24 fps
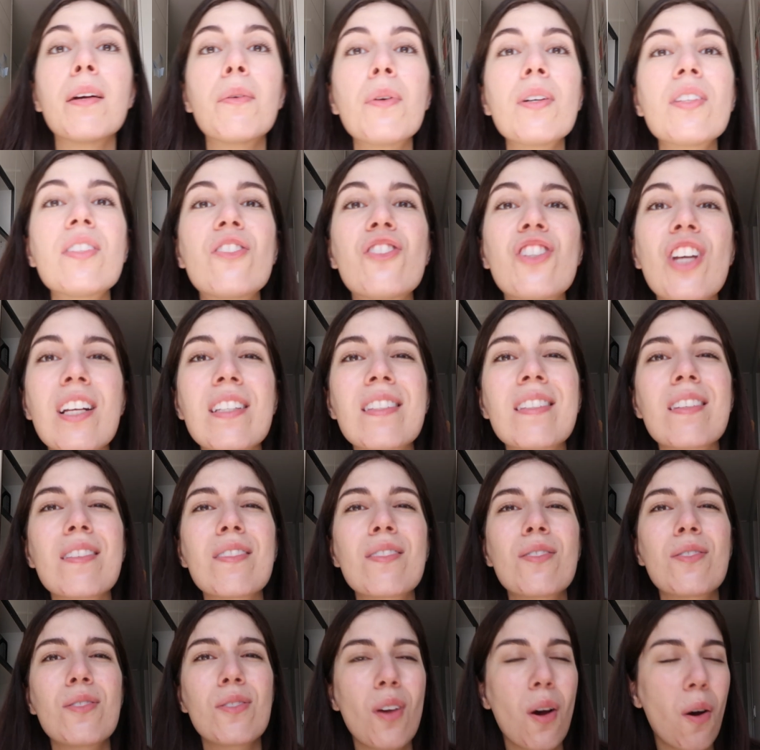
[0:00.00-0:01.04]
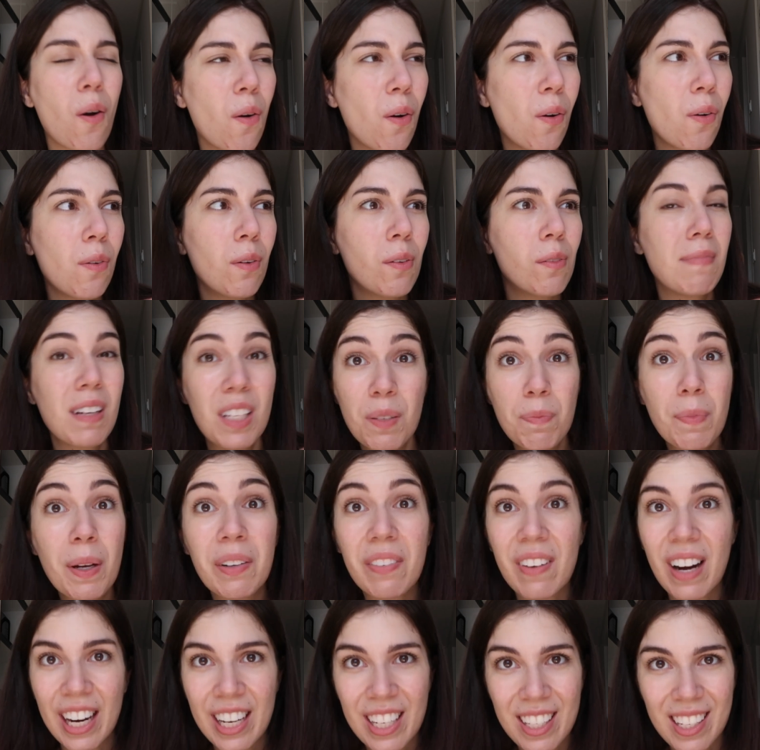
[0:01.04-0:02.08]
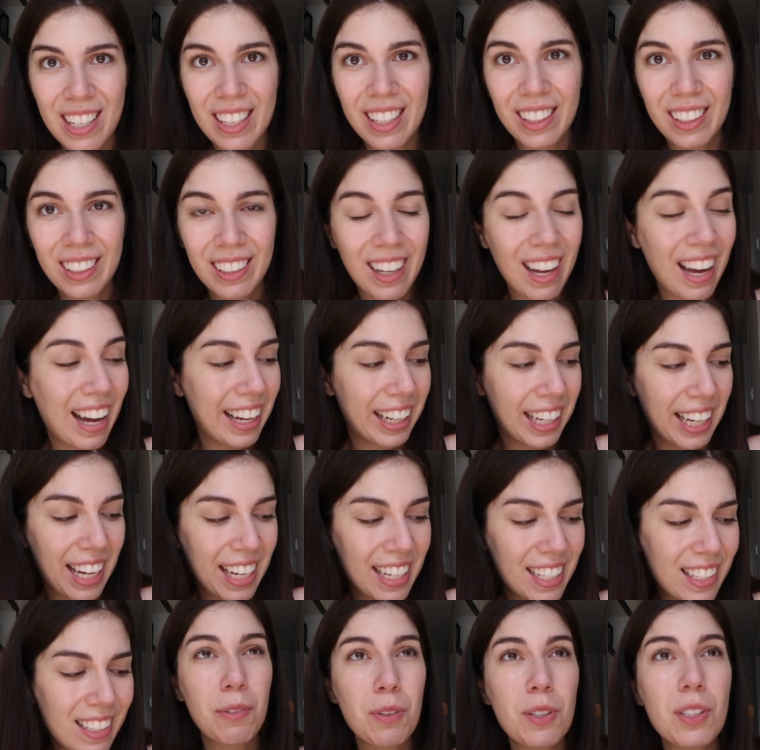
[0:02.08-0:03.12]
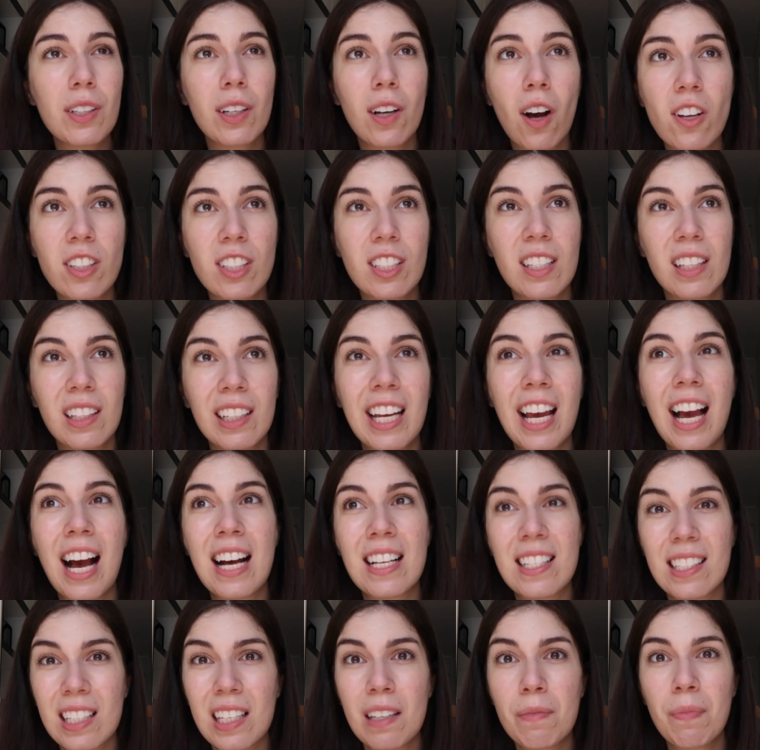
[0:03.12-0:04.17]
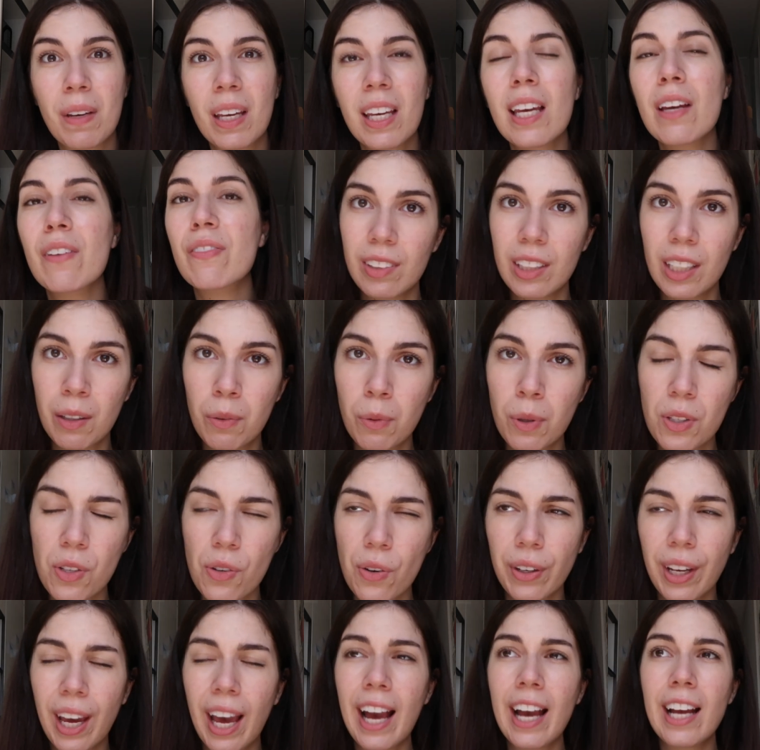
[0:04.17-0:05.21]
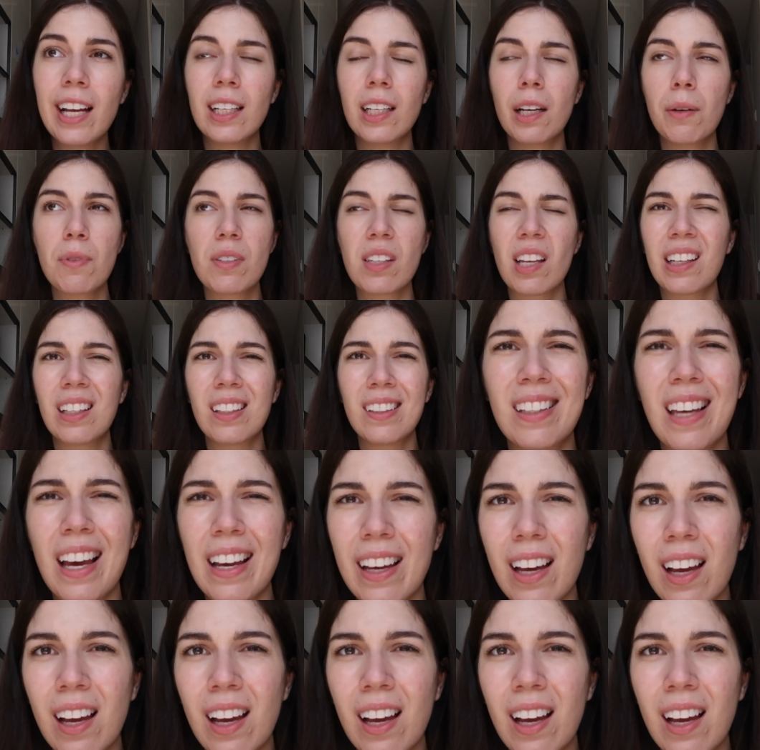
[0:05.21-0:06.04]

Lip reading: was just so mesmerizing, I guess. He was constantly asking me if it was okay, and I was like, yeah,